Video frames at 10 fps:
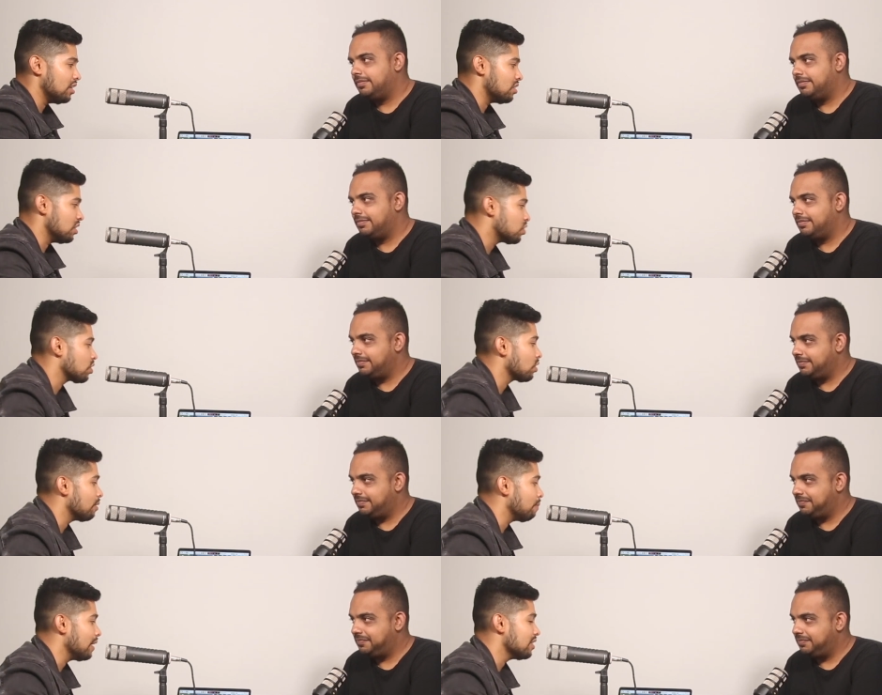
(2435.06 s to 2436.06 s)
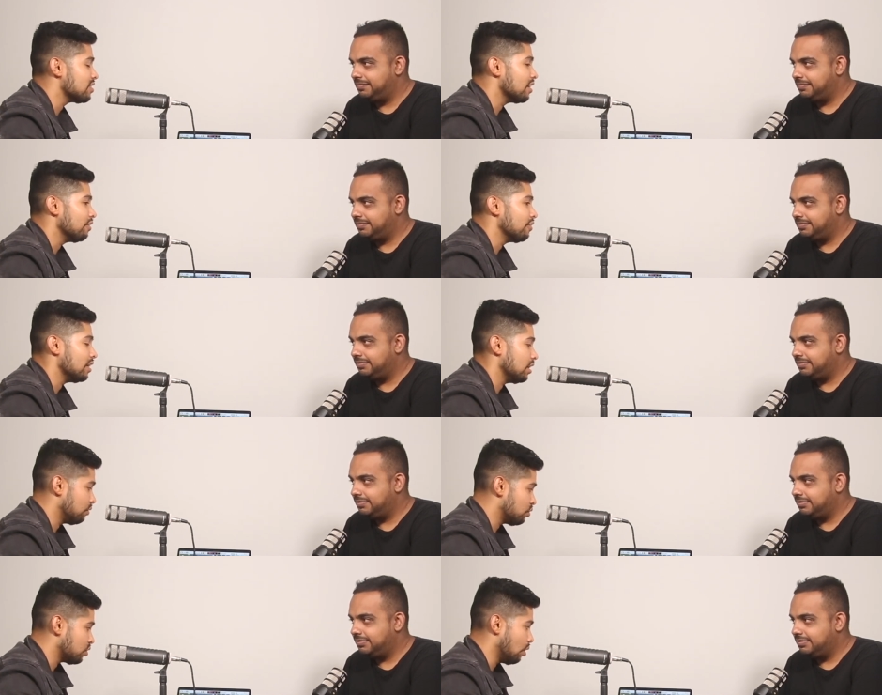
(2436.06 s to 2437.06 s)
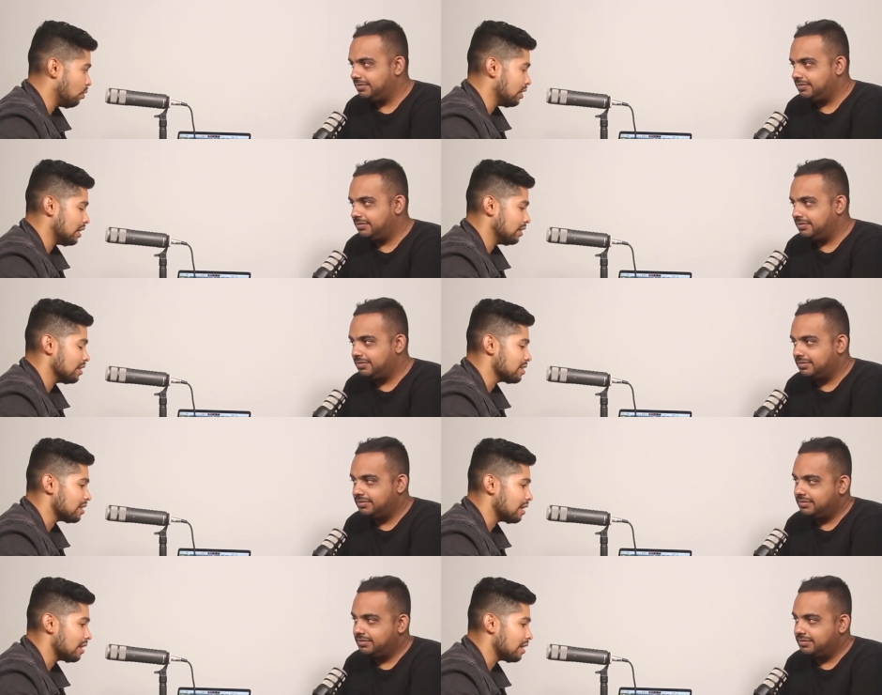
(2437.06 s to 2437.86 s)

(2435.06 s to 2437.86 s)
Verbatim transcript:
Speaker 1: is history going to play itself? And if so, does